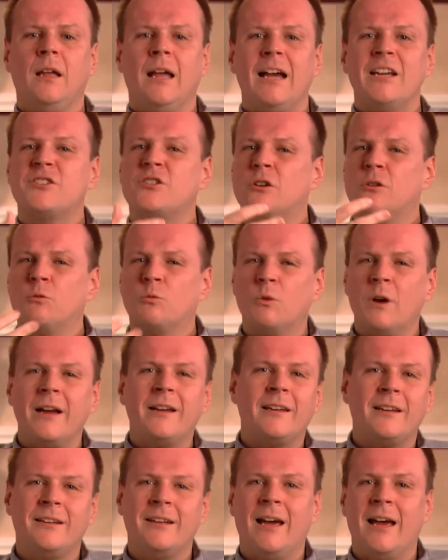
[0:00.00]
I started
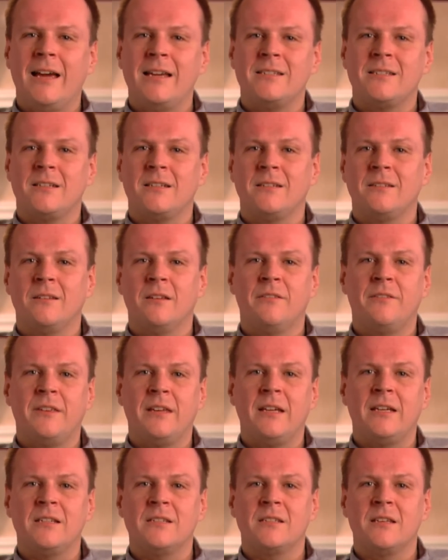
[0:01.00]
recognizing the
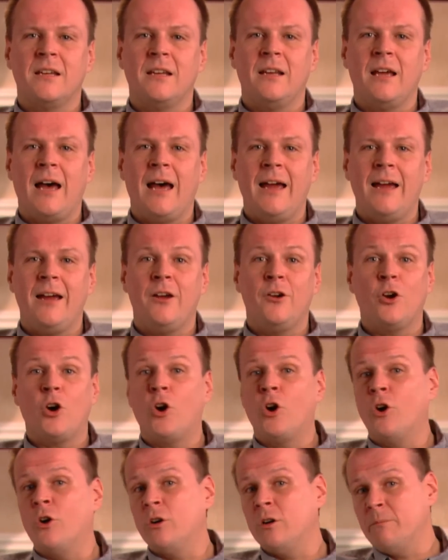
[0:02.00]
things that I had
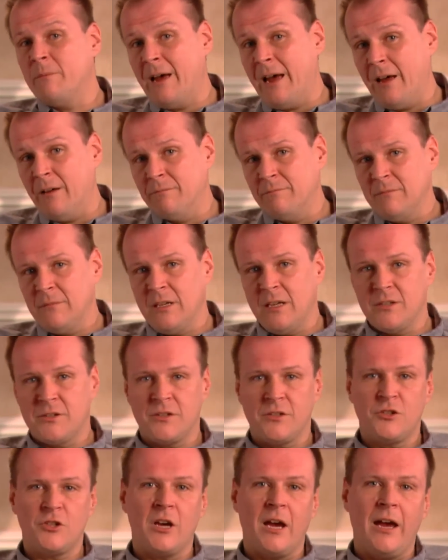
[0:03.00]
heard about as
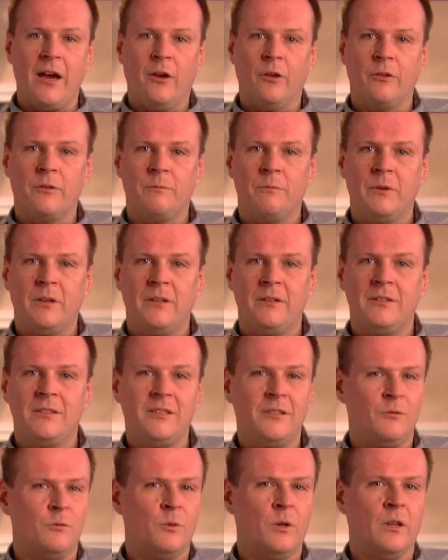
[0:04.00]
a child but
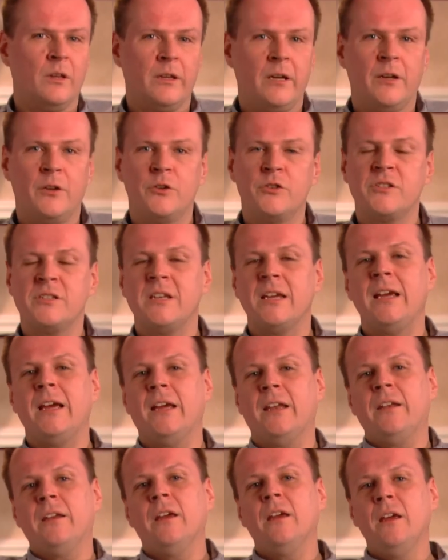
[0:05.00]
didn't really
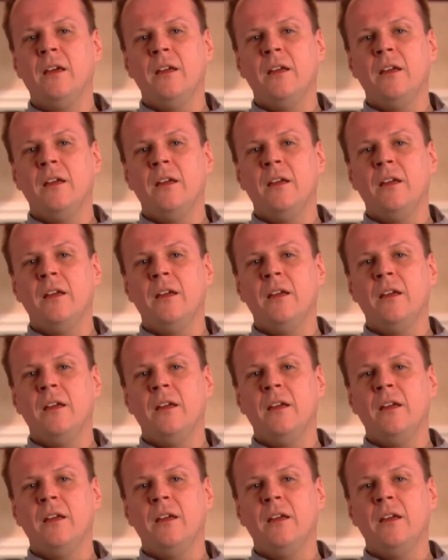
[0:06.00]
understand.